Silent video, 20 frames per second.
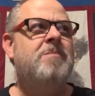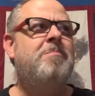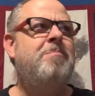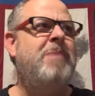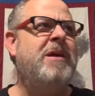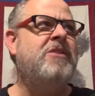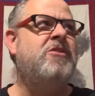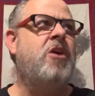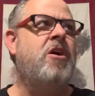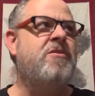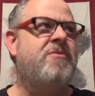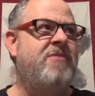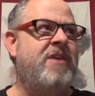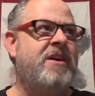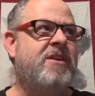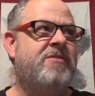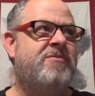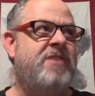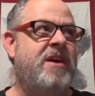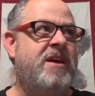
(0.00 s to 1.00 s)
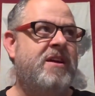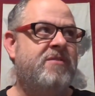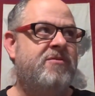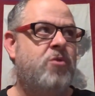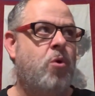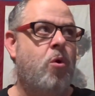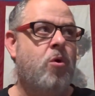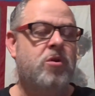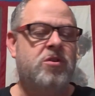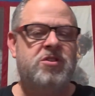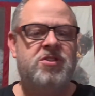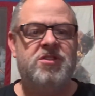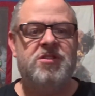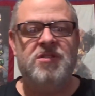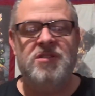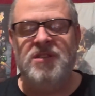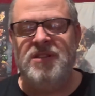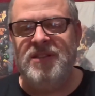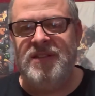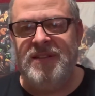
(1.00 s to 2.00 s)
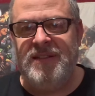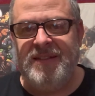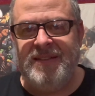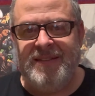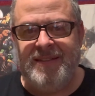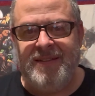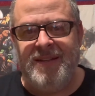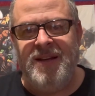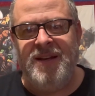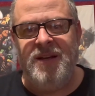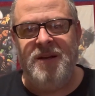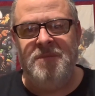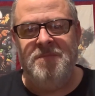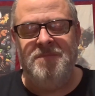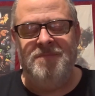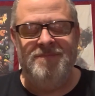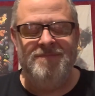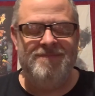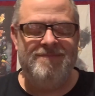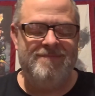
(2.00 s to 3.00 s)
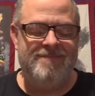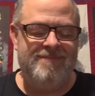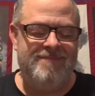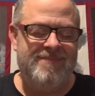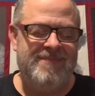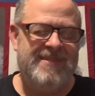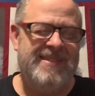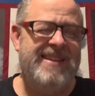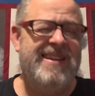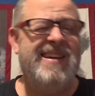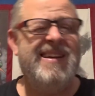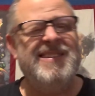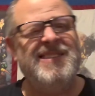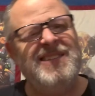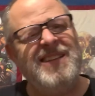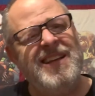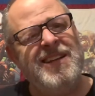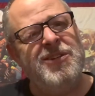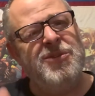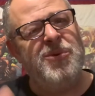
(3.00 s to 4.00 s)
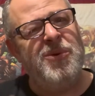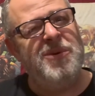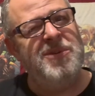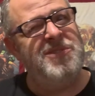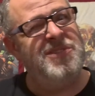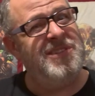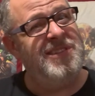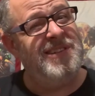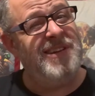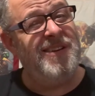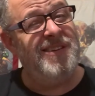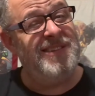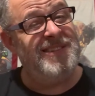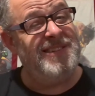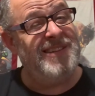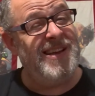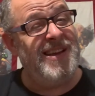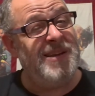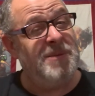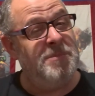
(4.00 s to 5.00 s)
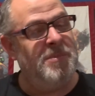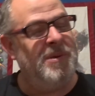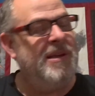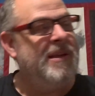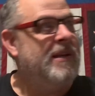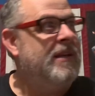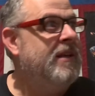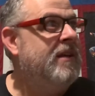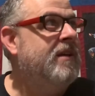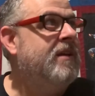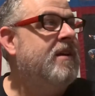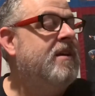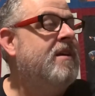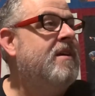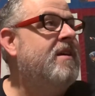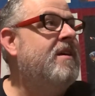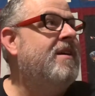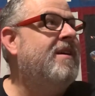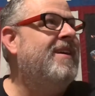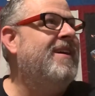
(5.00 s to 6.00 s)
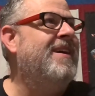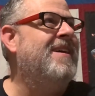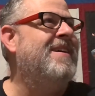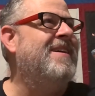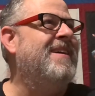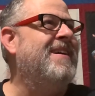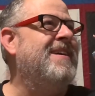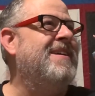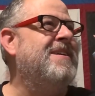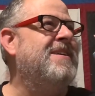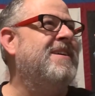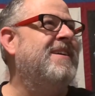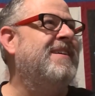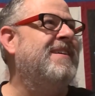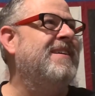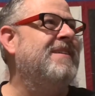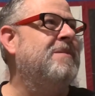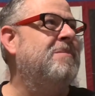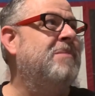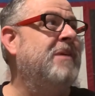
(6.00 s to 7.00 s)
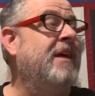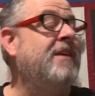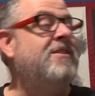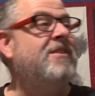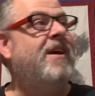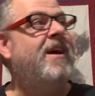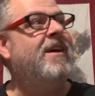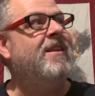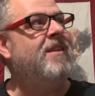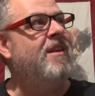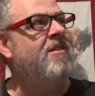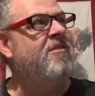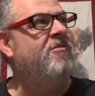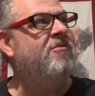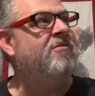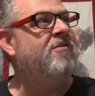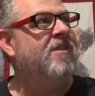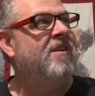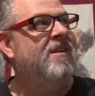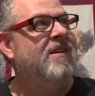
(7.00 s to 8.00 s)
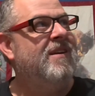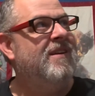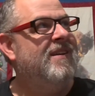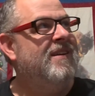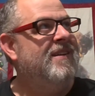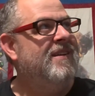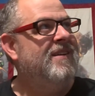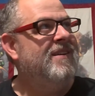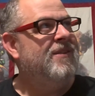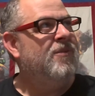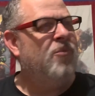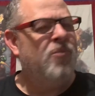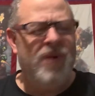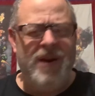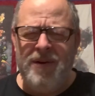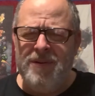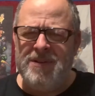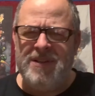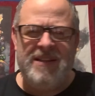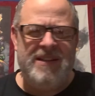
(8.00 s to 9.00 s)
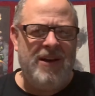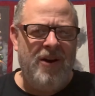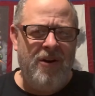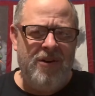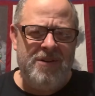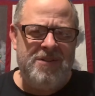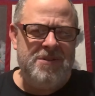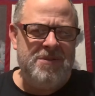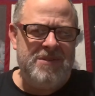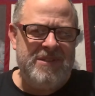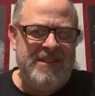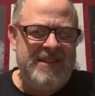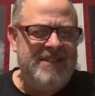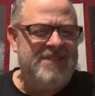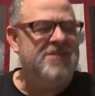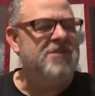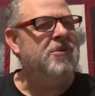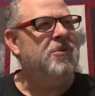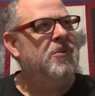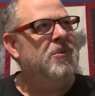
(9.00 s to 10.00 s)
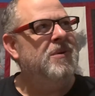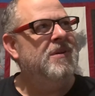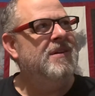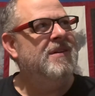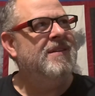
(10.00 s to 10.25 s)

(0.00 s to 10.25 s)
Big Darth Vader fan, of course. I tend towards the dark side a bit. But I love, weirdly, R2-D2.